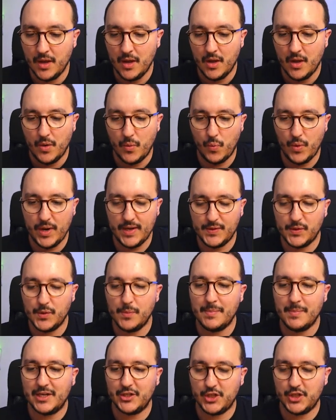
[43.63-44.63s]
with the
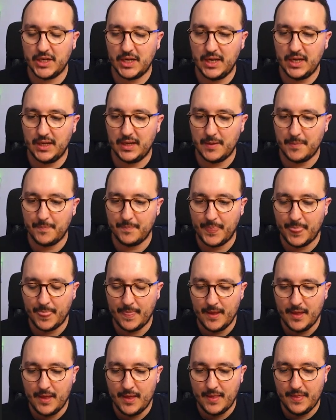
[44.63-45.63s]
magic link.
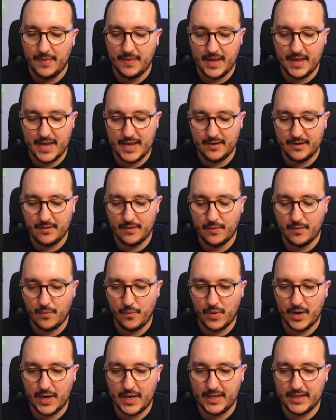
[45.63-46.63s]
Then
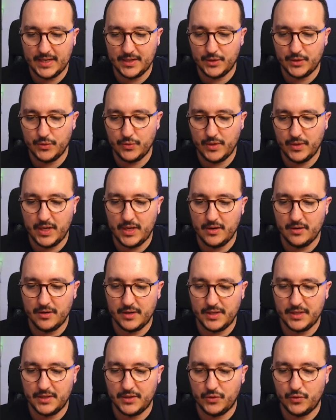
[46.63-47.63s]
what I can do here
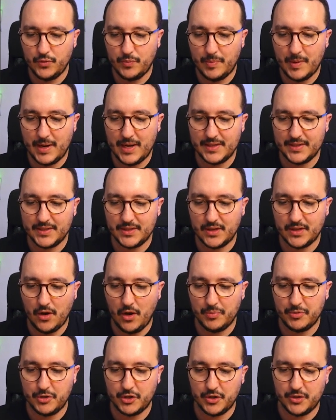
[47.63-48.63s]
is to pass
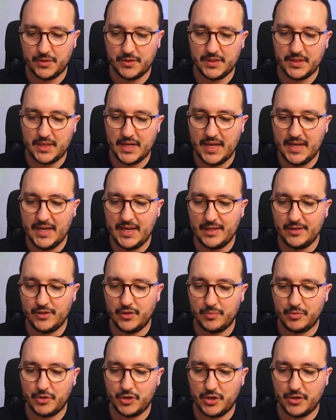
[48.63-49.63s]
options. And as
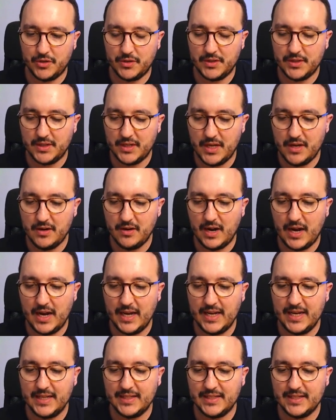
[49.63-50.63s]
options here,
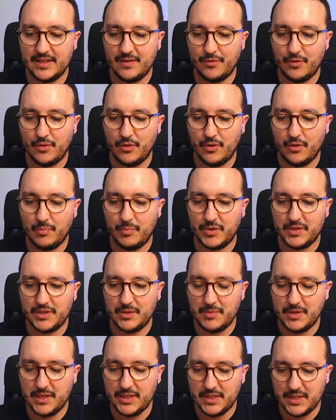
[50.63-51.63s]
I got several
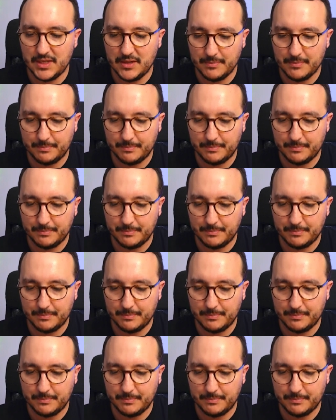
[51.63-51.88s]
possibilities.